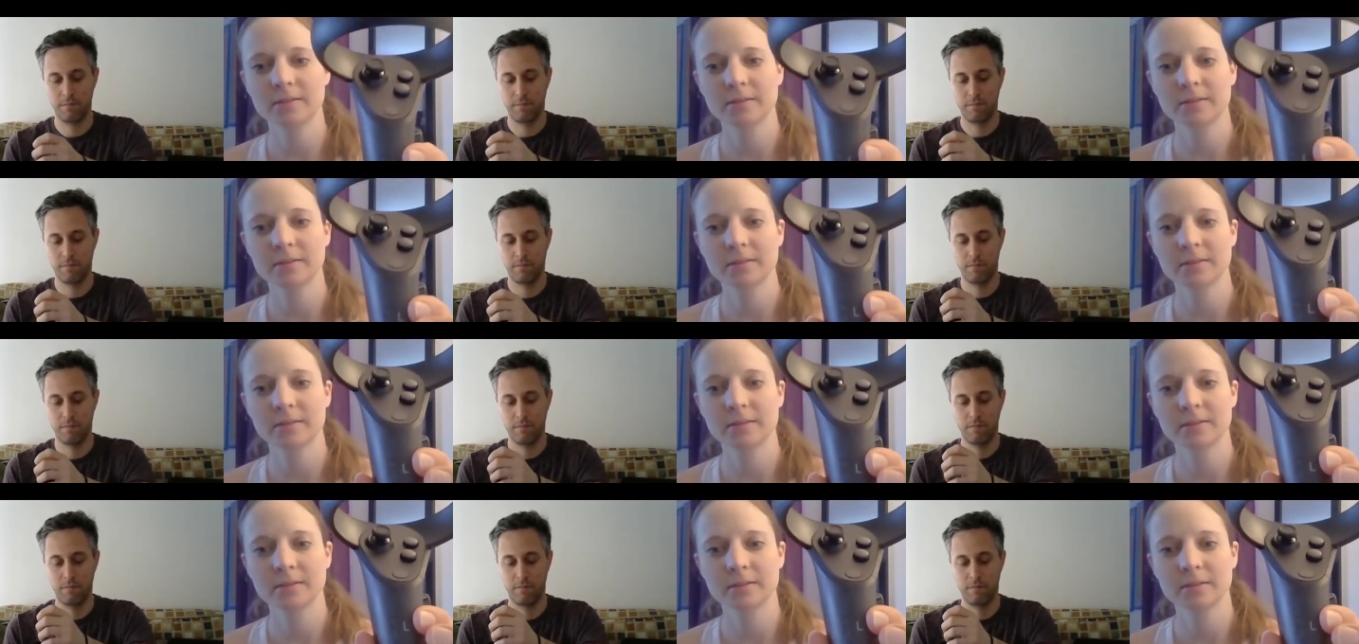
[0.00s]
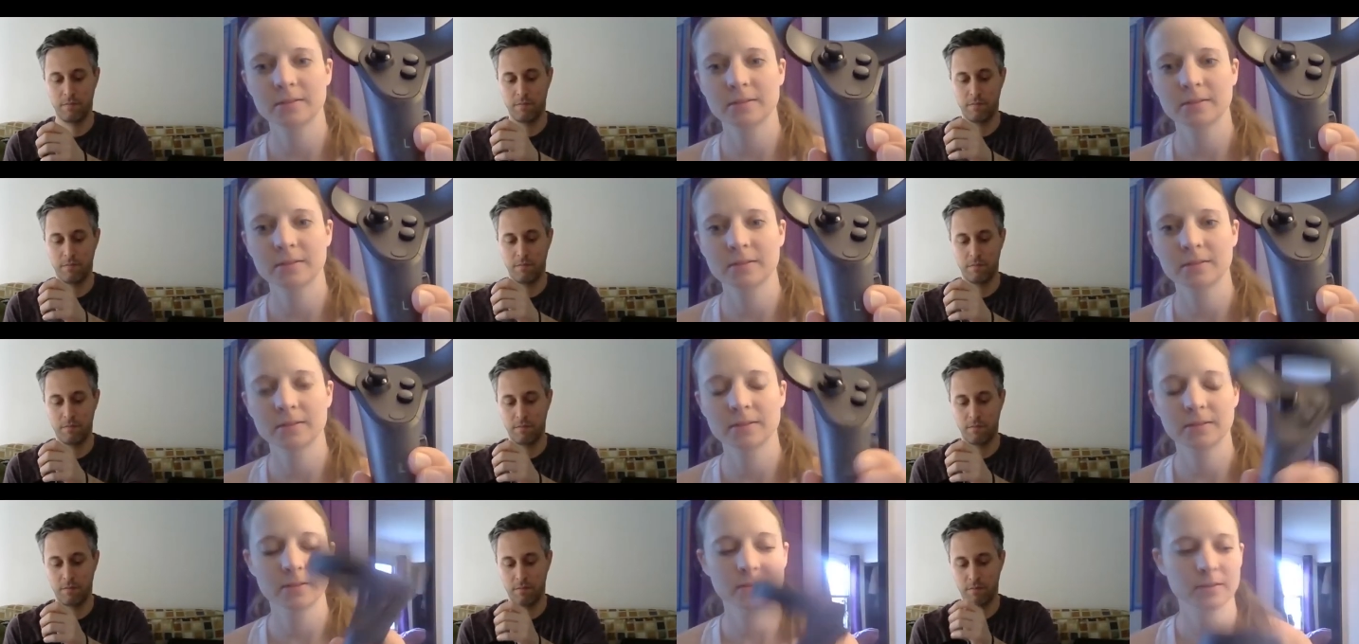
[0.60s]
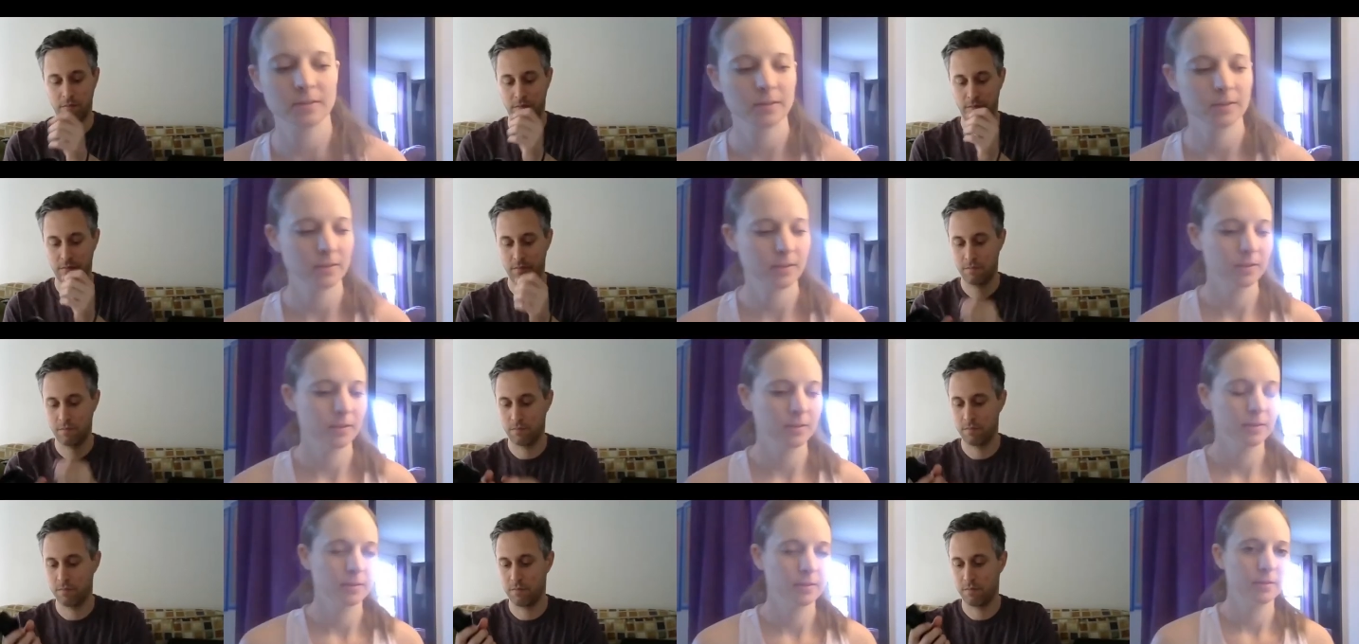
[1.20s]

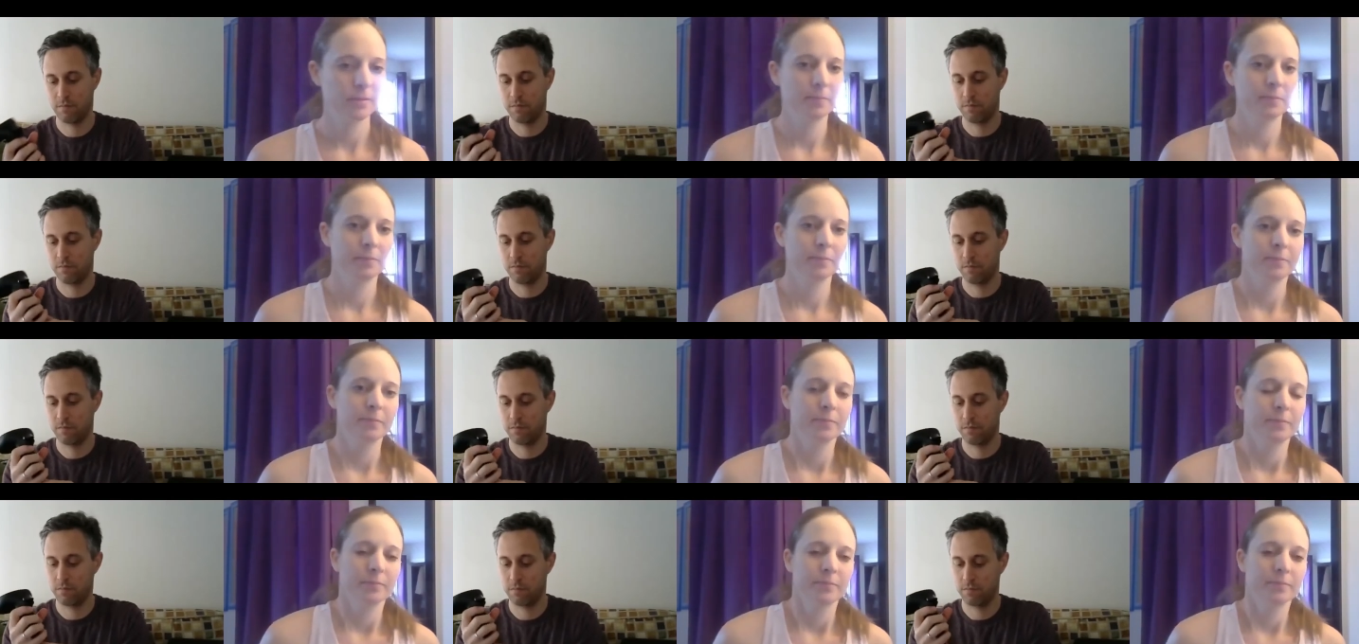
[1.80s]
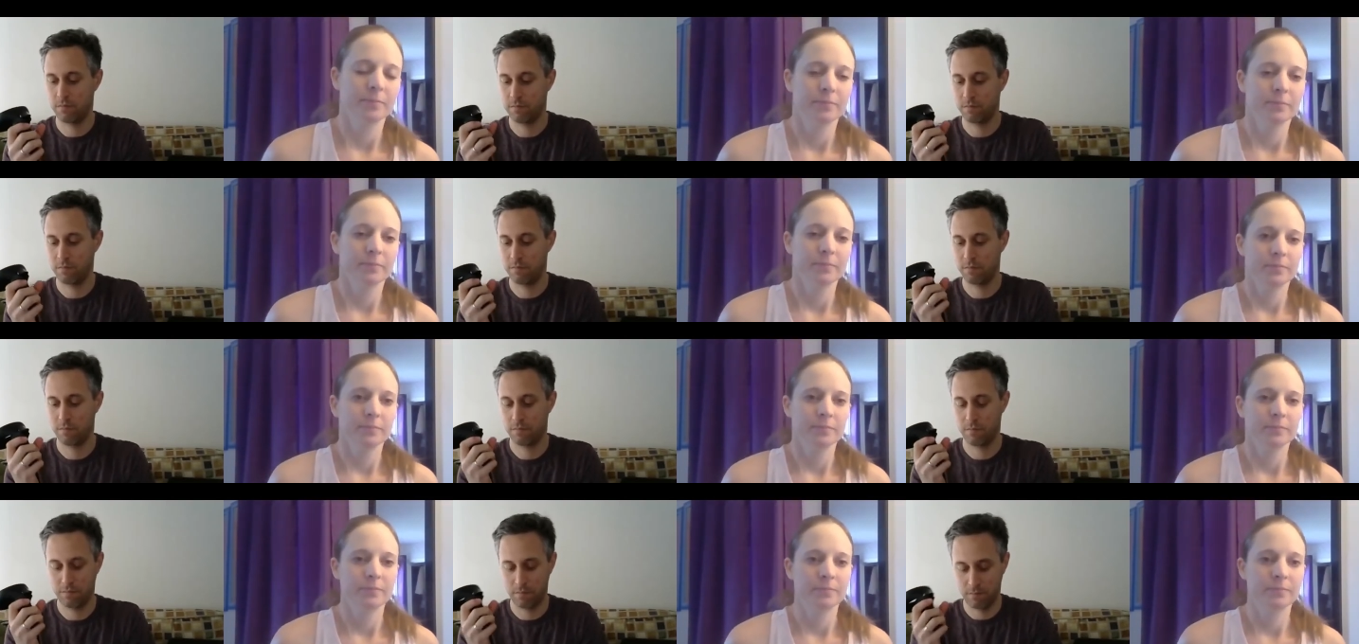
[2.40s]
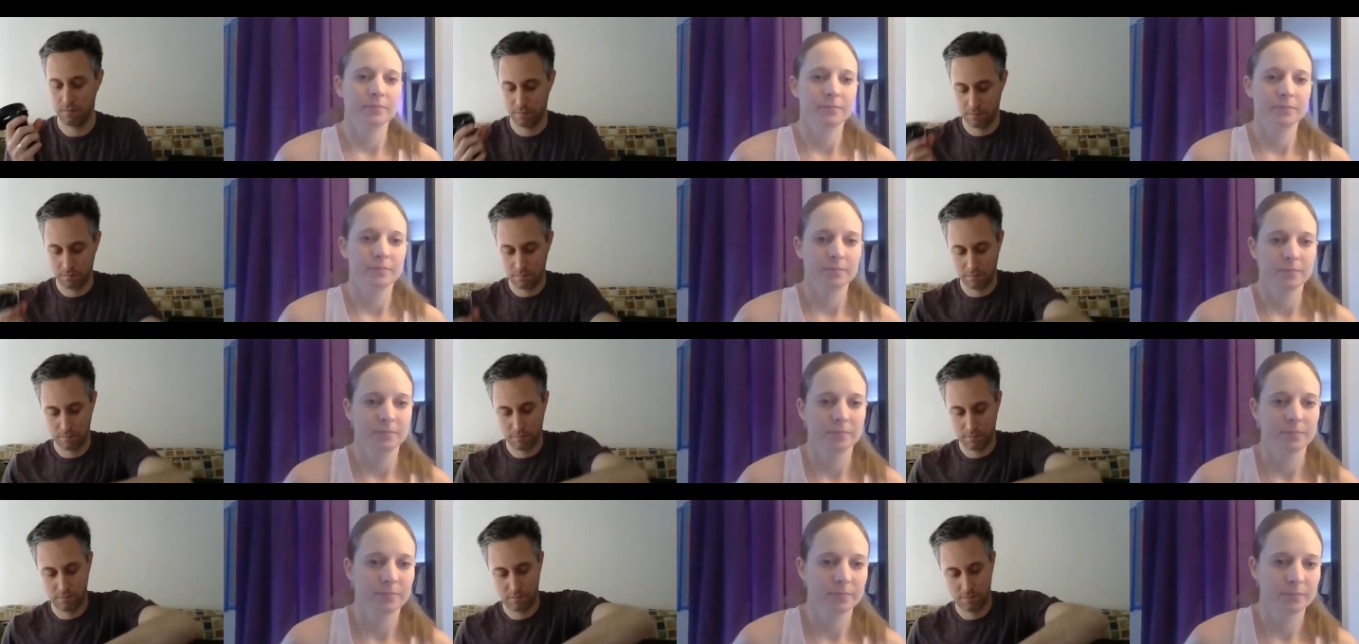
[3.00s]

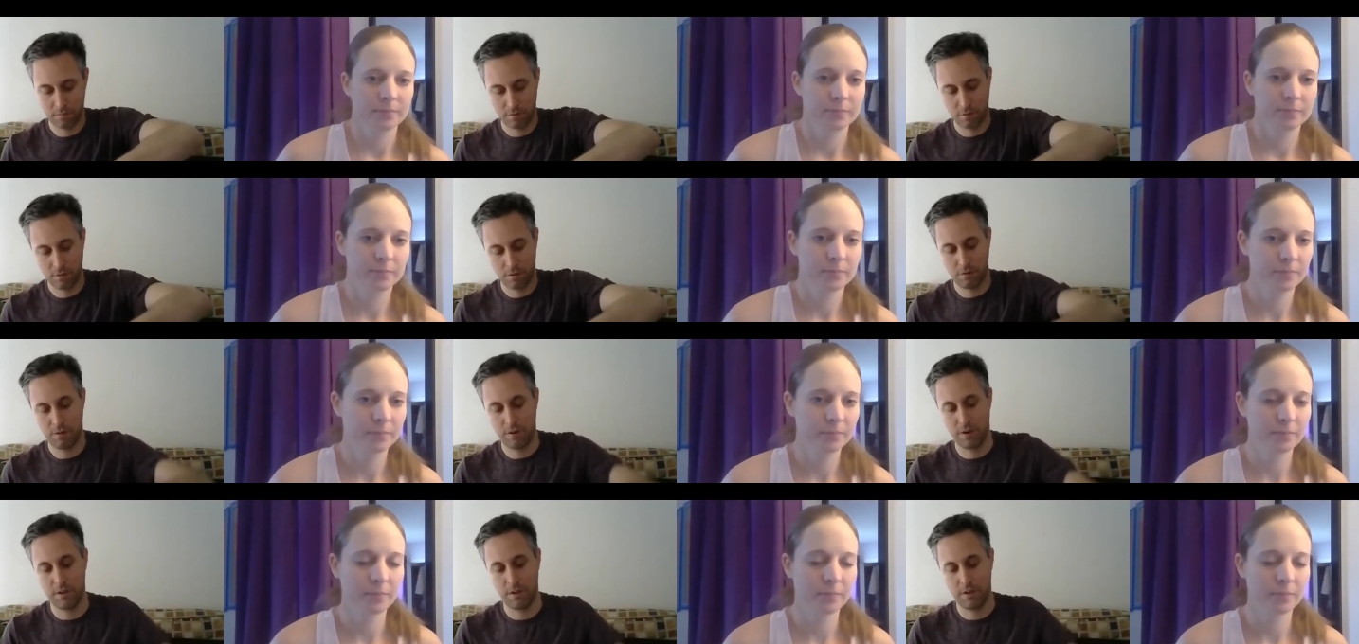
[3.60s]
Nobody speaks.